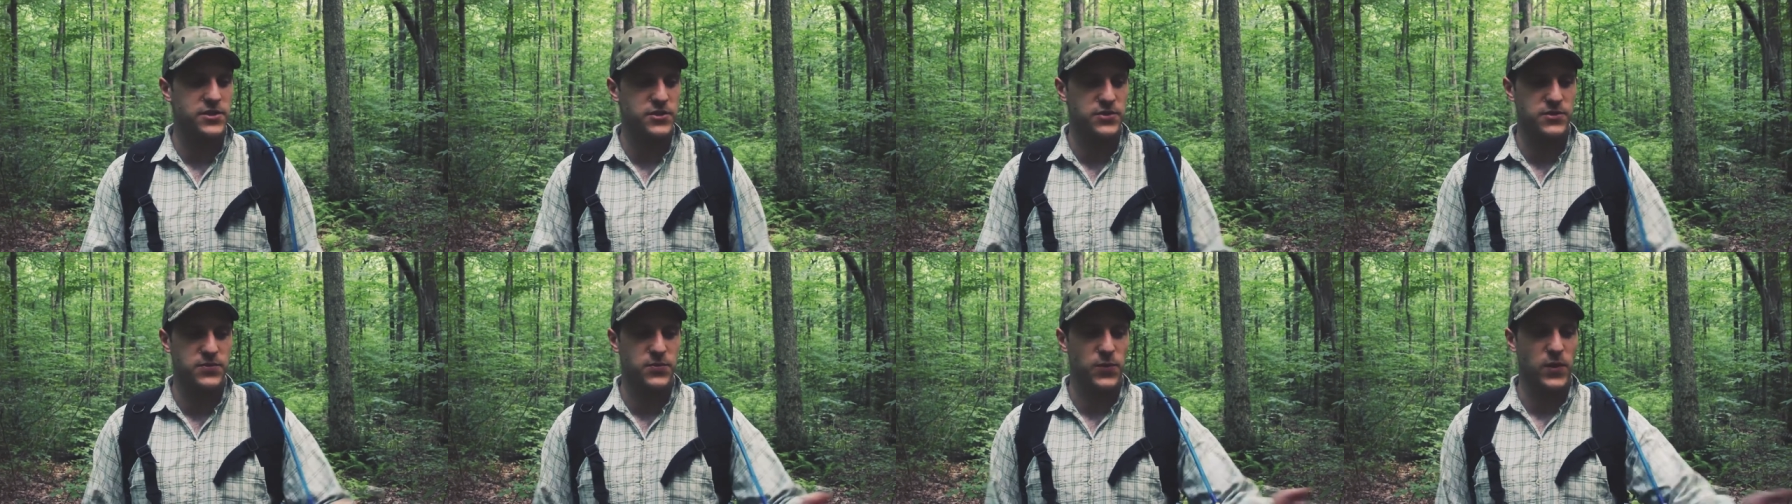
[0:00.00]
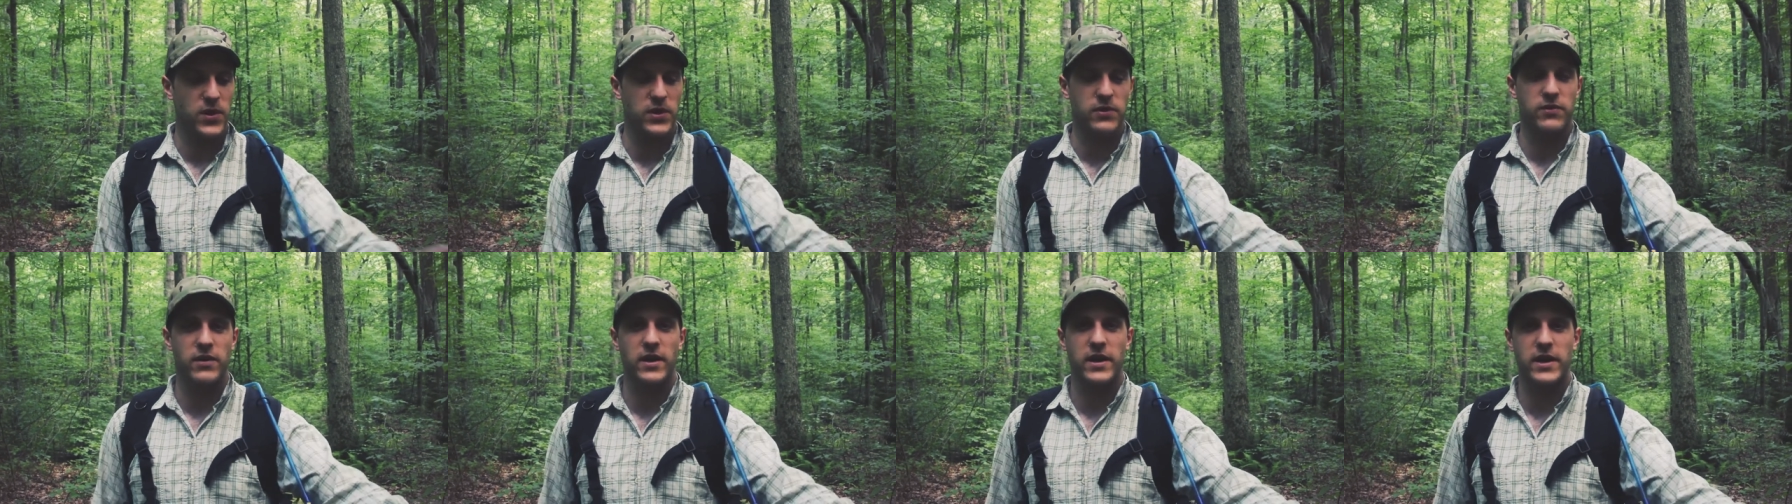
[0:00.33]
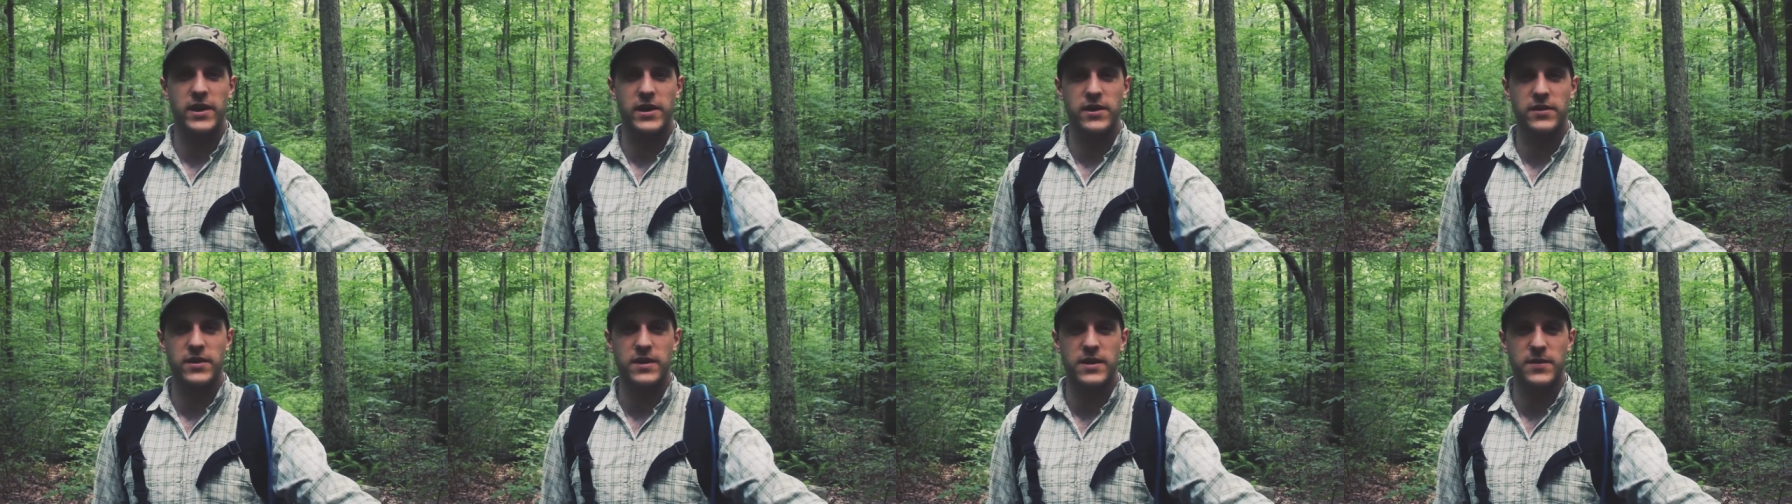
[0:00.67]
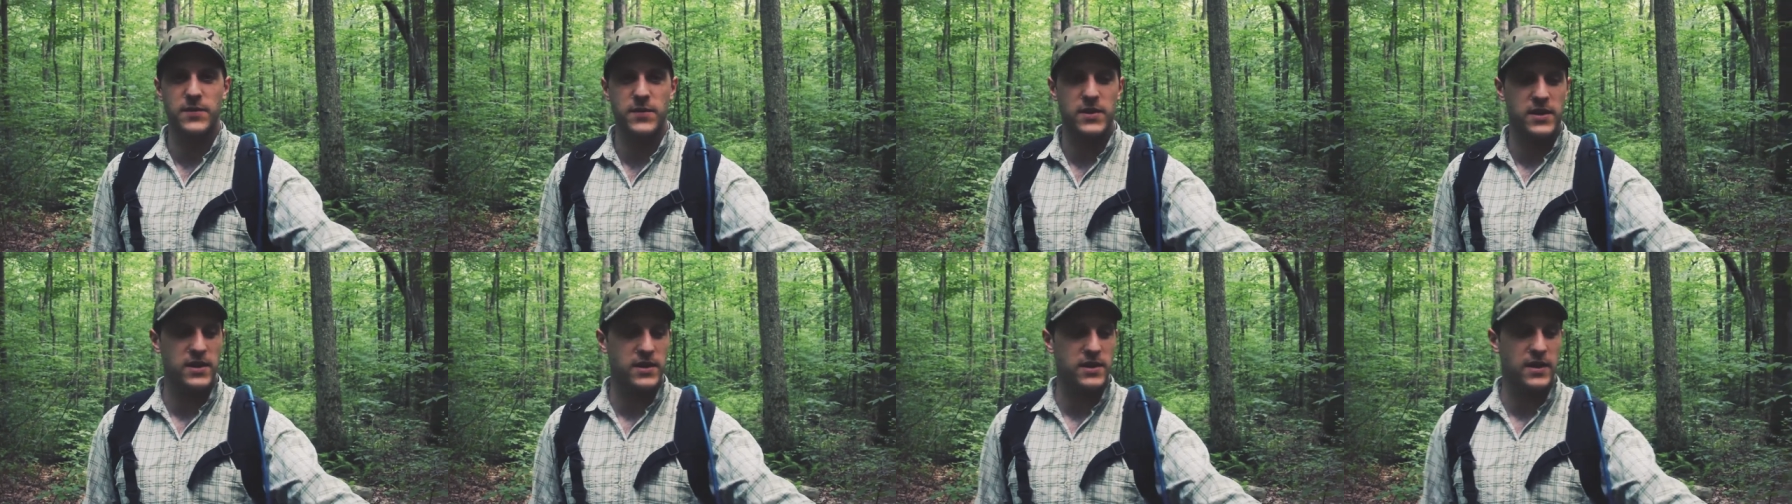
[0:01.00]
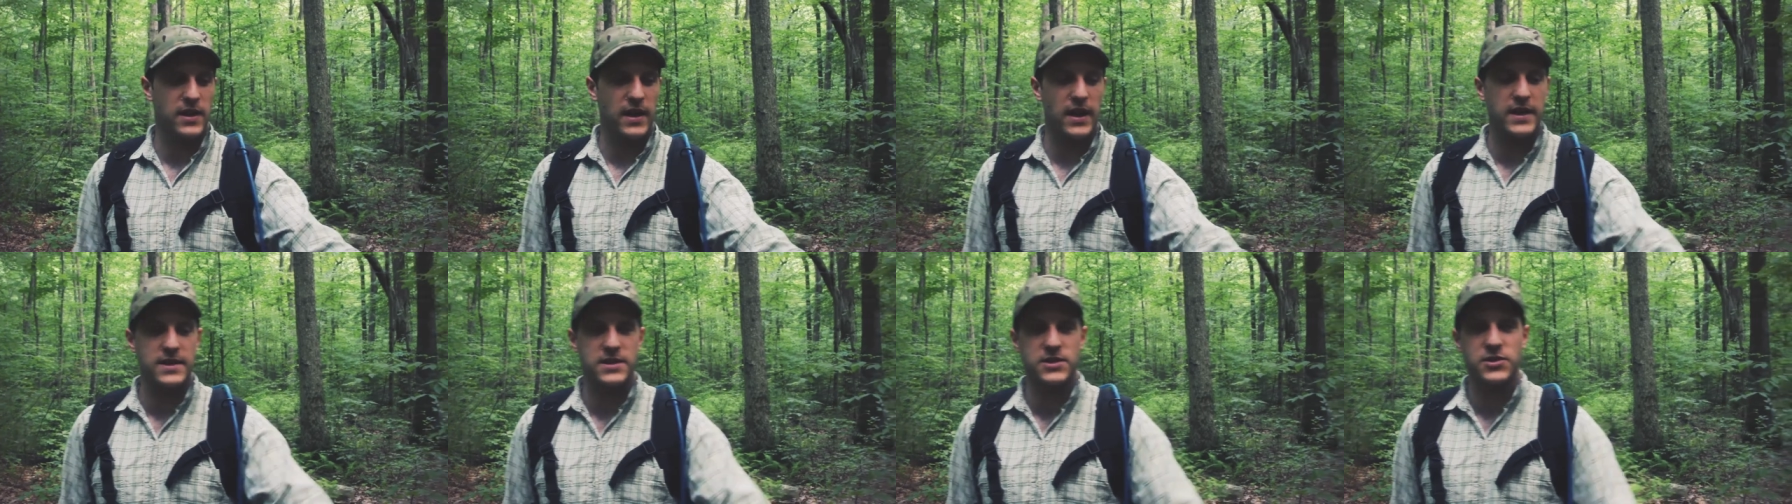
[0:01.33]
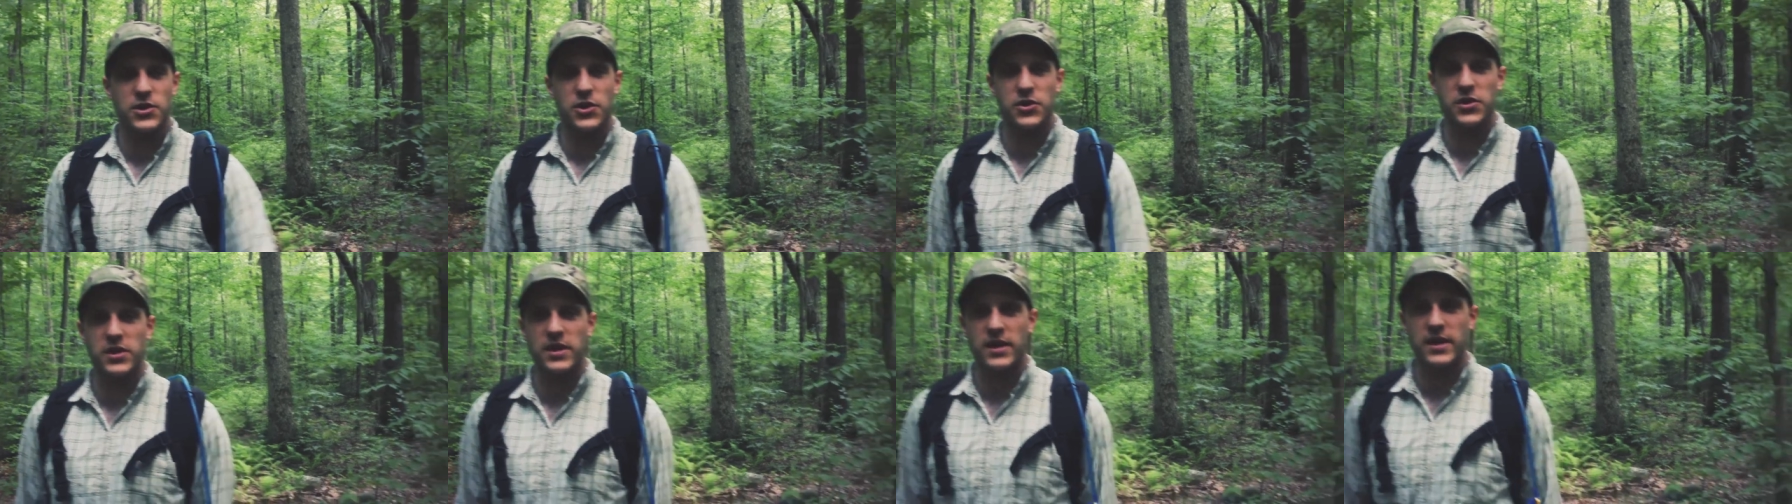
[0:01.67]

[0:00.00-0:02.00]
There's one right here that I'm going to ask Tony to